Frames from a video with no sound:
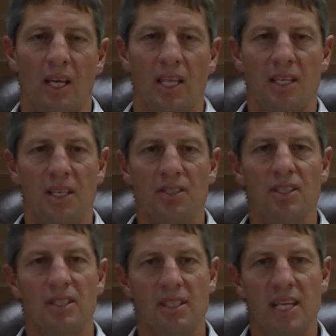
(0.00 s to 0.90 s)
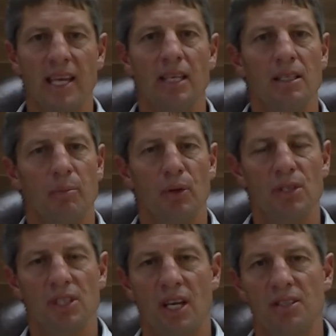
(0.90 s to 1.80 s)
In addition to taking
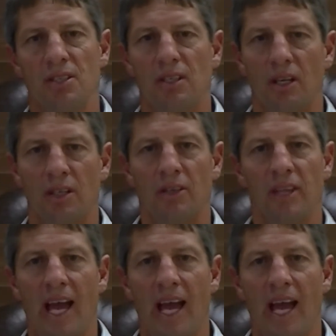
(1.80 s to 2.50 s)
depreciation under